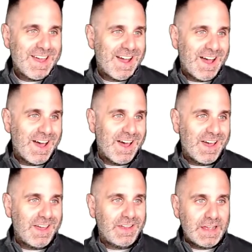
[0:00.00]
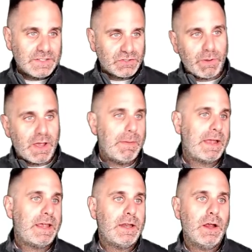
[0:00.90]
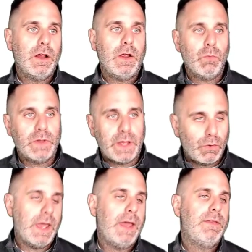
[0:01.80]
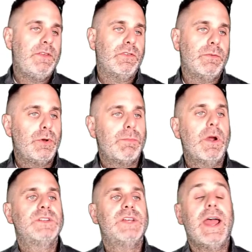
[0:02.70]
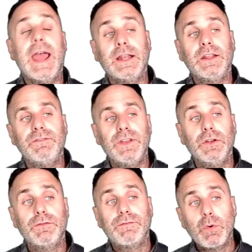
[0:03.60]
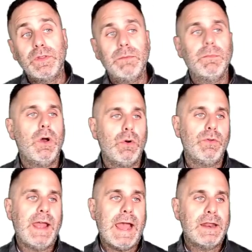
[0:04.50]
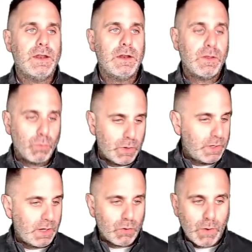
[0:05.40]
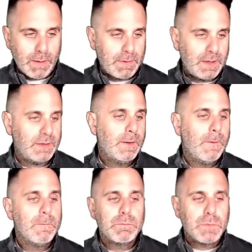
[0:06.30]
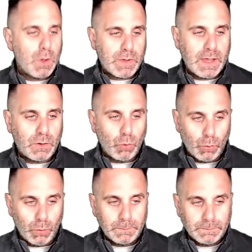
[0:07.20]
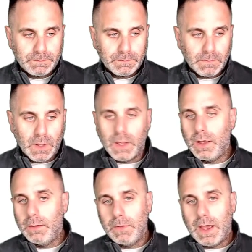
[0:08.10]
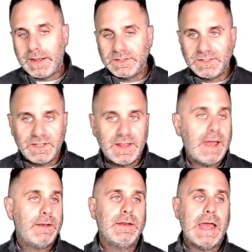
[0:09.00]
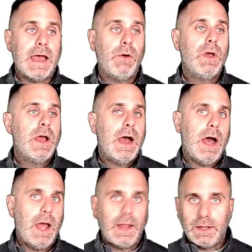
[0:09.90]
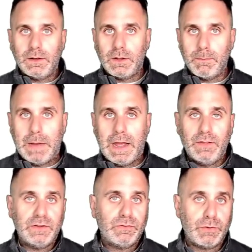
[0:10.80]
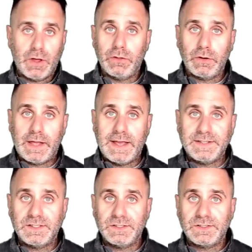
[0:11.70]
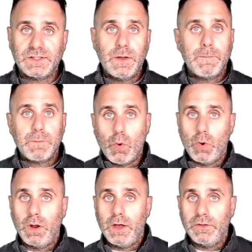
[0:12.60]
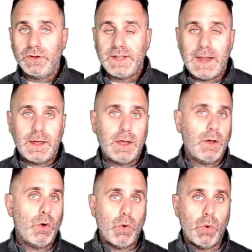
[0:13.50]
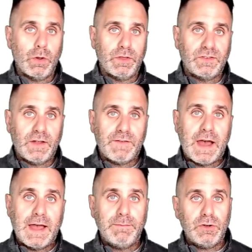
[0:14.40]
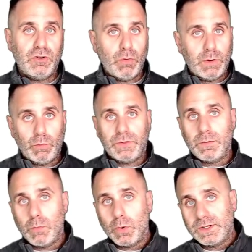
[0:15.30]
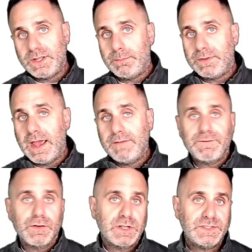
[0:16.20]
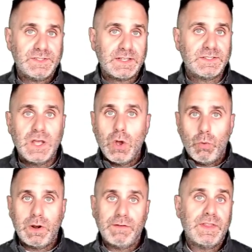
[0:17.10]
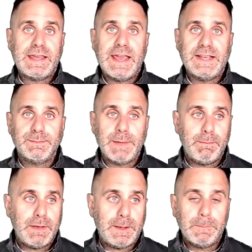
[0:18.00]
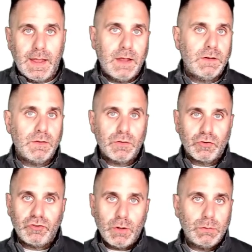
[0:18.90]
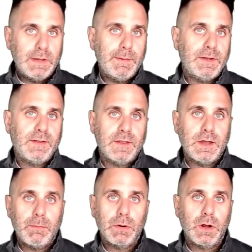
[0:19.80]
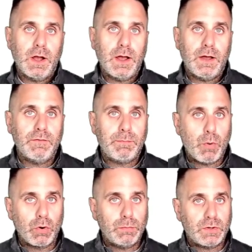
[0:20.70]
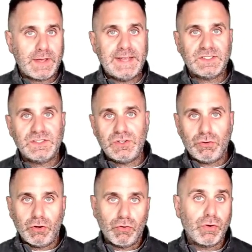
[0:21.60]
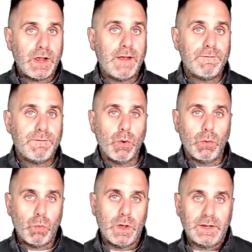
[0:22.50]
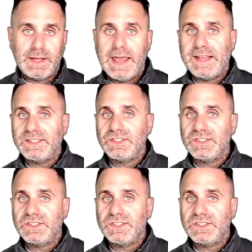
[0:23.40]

Uh, and so we come back in here and we're like, okay, these are the bookmarks I had configured for them. Oh, they added another one, equipment. Okay, cool. Um, I can see that. Now I can compile this with other cases or other data or the stuff I've been doing with the more deep dive forensics, whatever the case may be. And there's no limit to the number of portable cases you can create for one case.